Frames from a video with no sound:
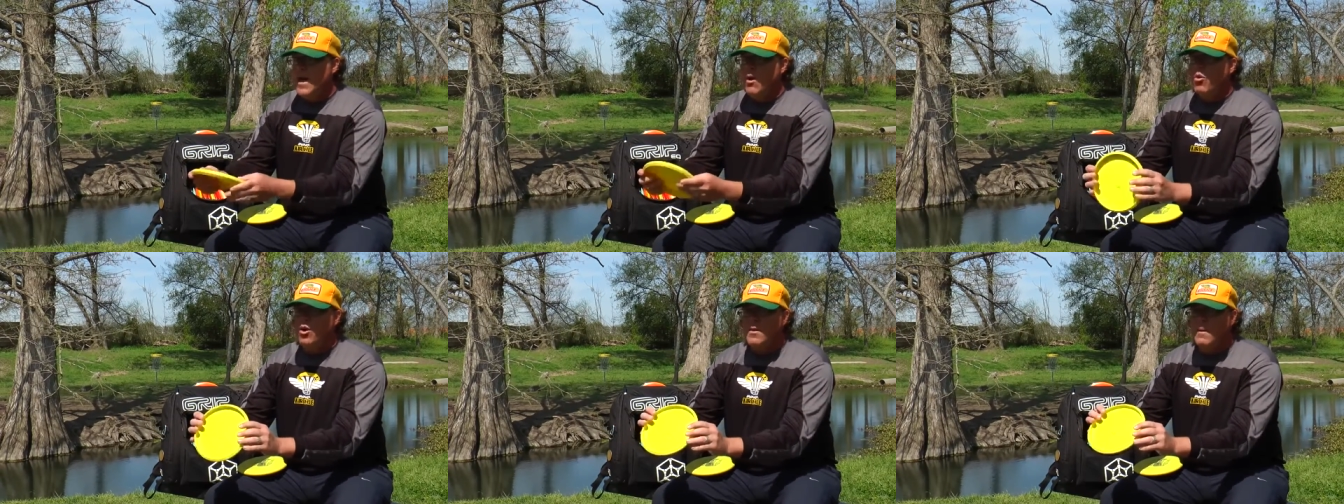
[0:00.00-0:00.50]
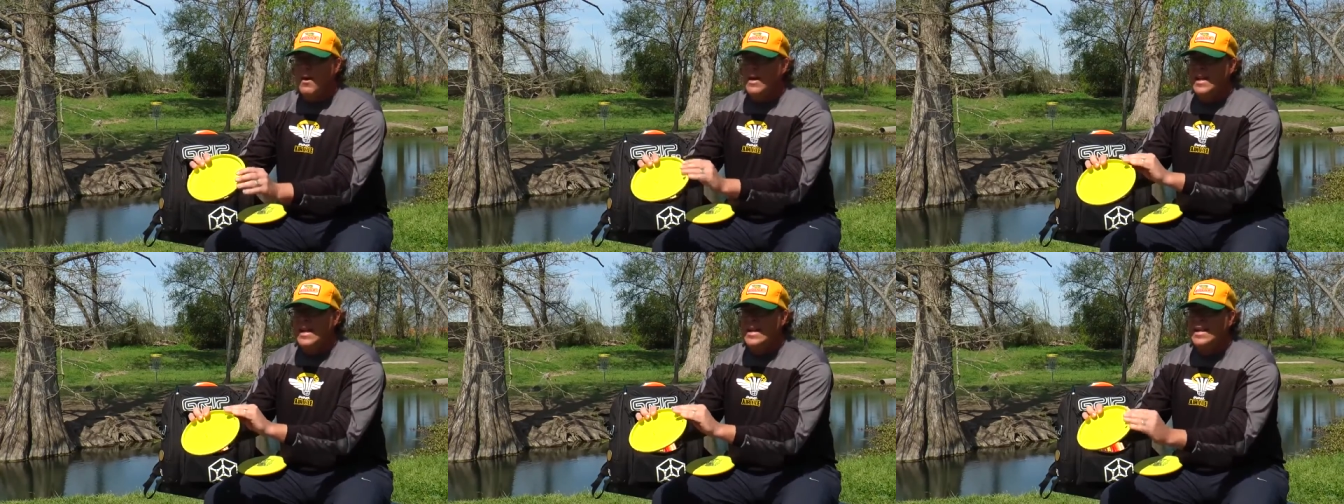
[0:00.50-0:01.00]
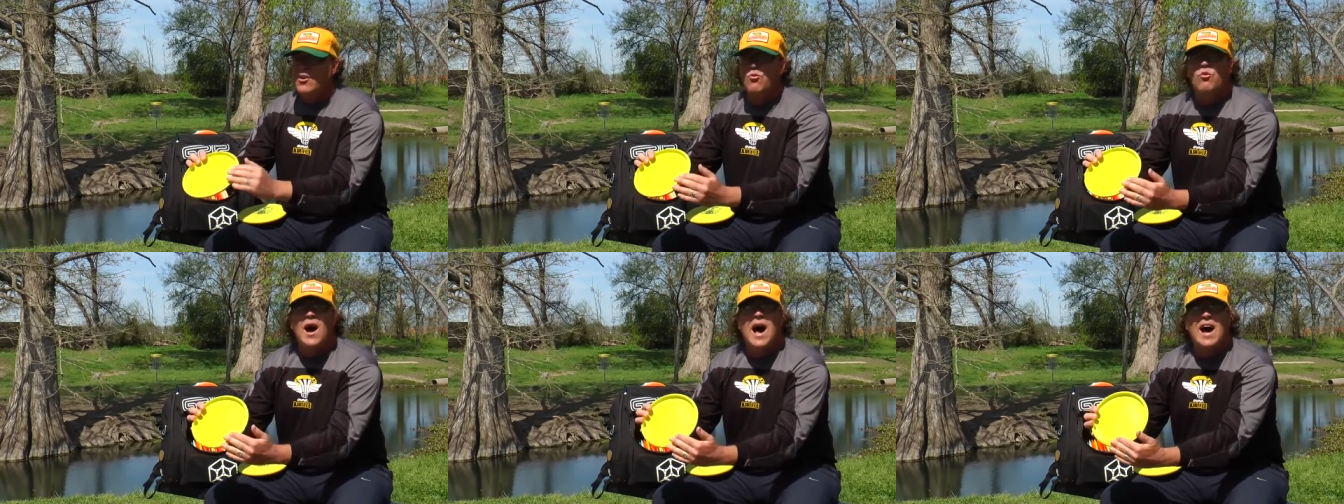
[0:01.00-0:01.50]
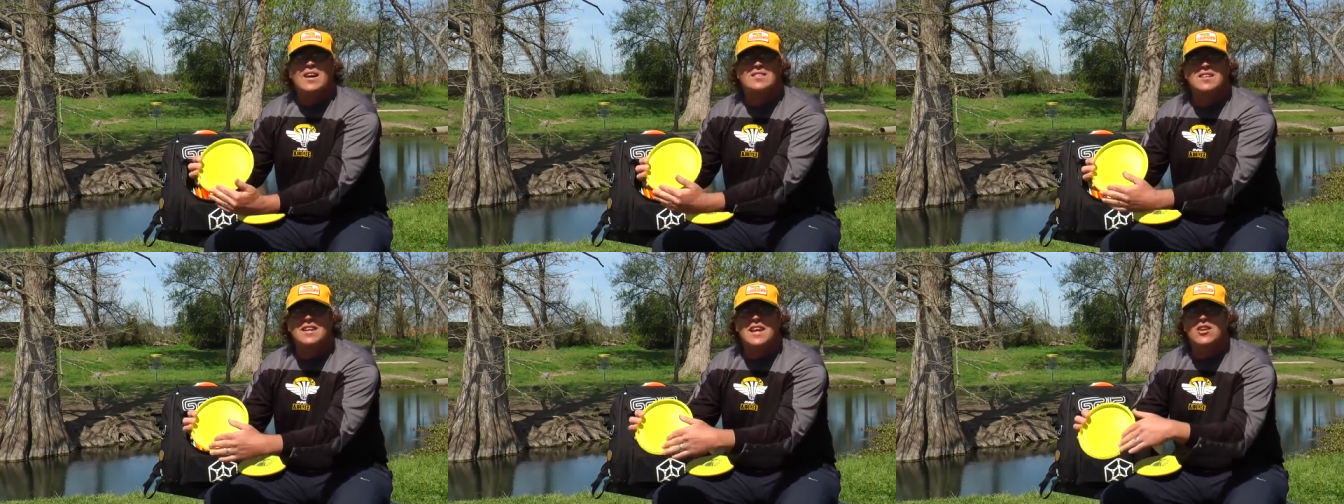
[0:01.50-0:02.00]
not worried about it hitting
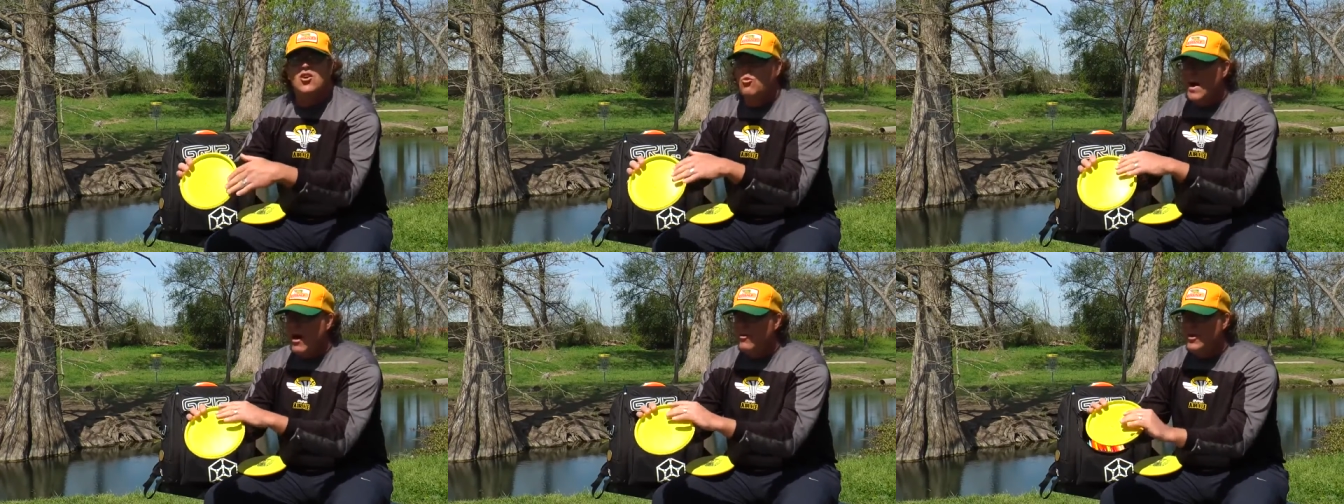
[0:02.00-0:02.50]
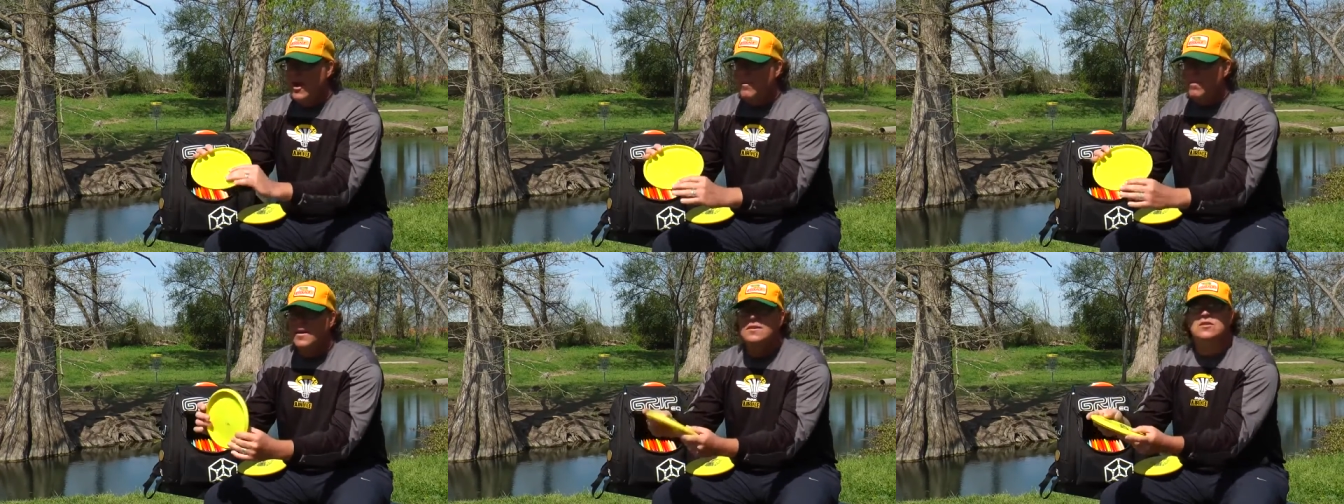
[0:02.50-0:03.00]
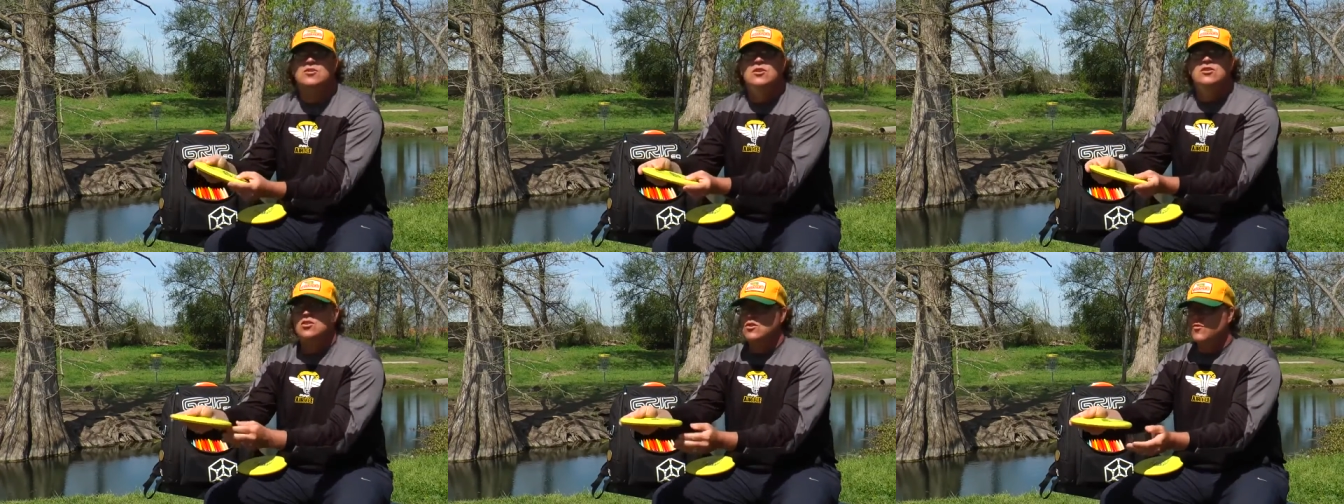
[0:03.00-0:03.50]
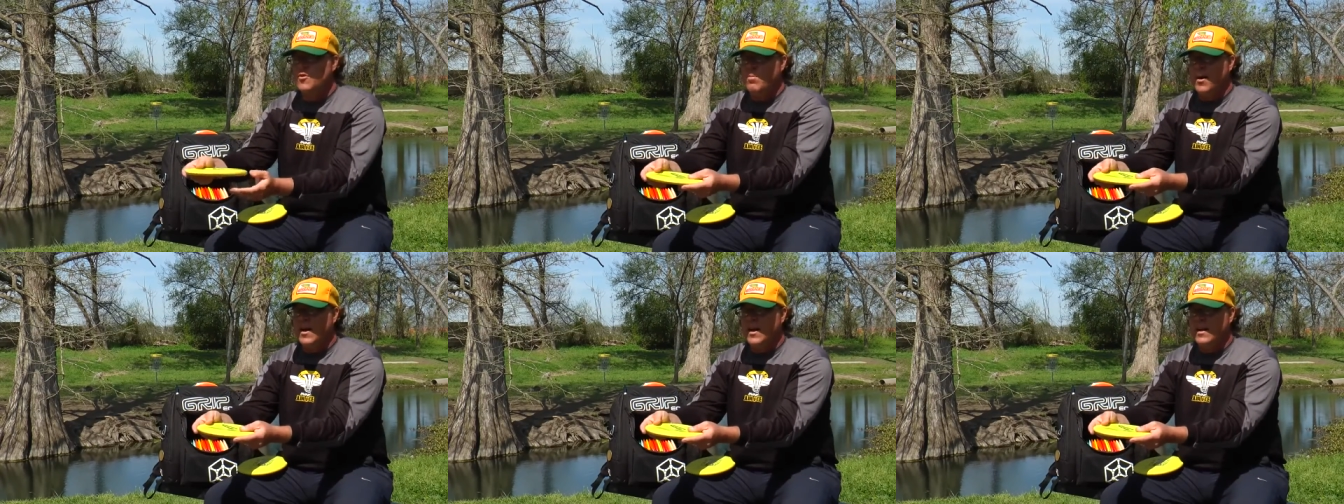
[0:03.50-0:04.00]
rocks and getting ground up because it's just used for
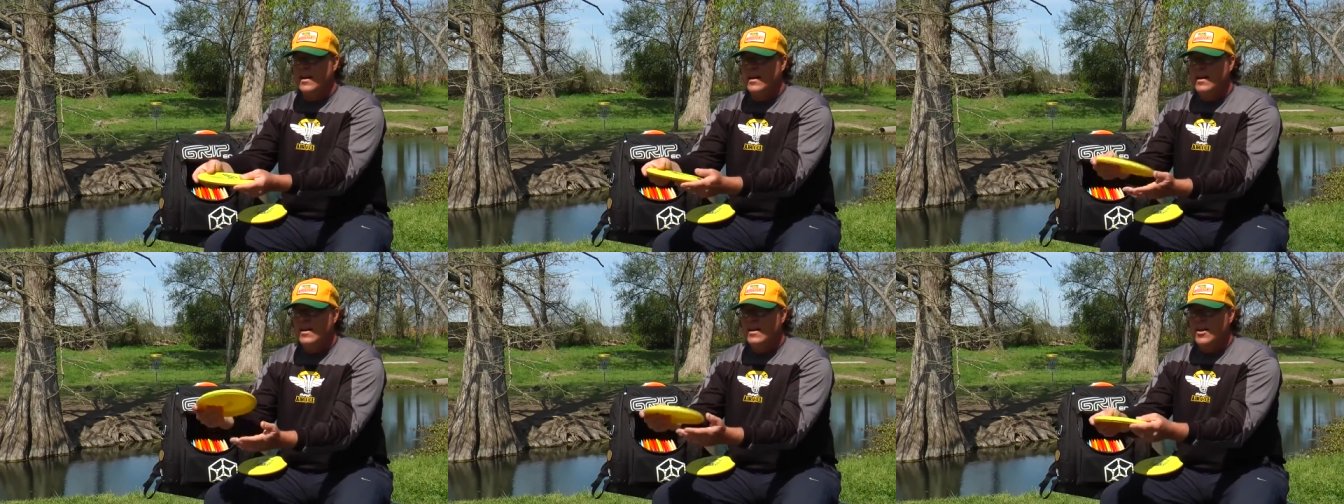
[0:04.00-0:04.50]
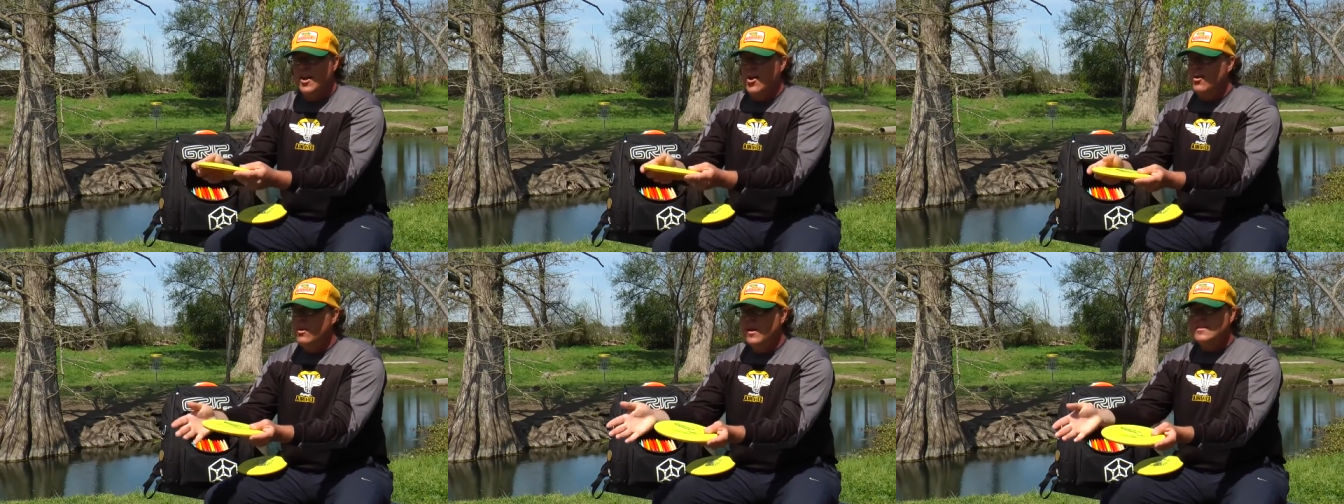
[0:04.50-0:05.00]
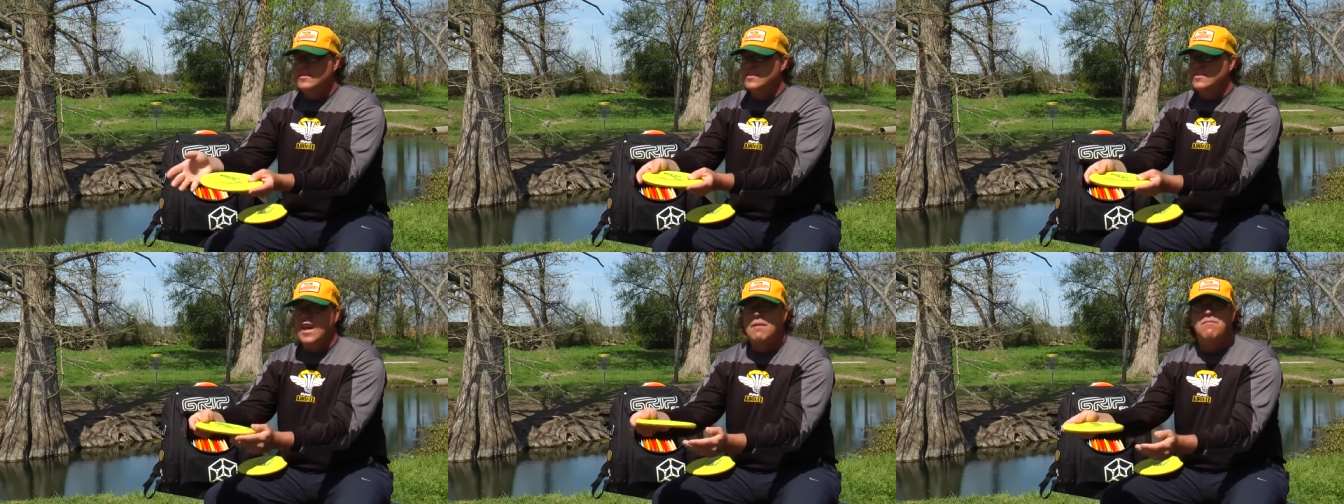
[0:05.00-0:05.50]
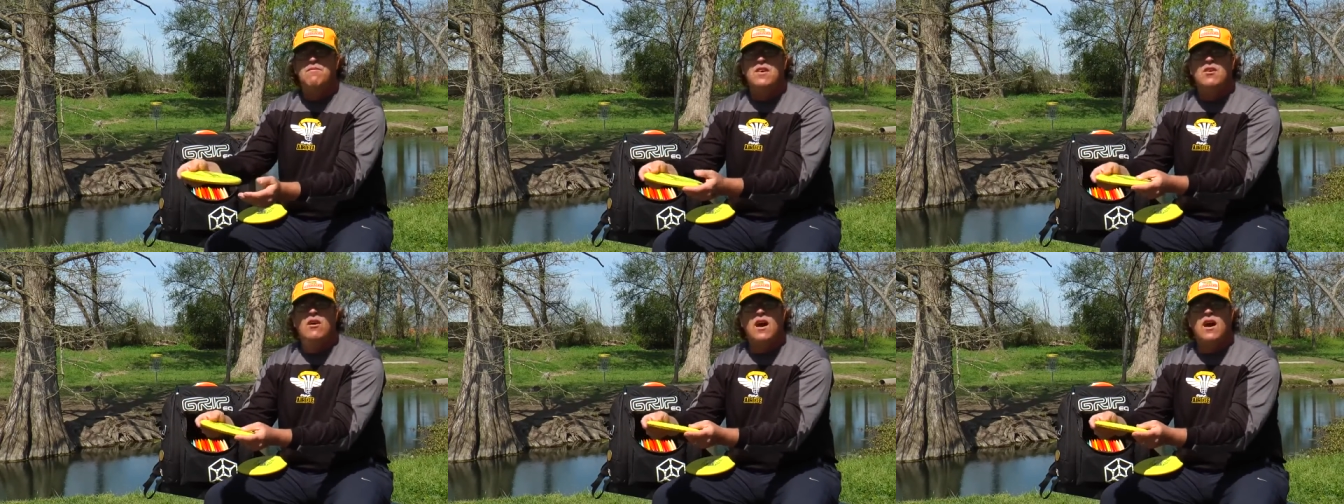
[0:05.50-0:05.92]
putting. You know, it's the same feel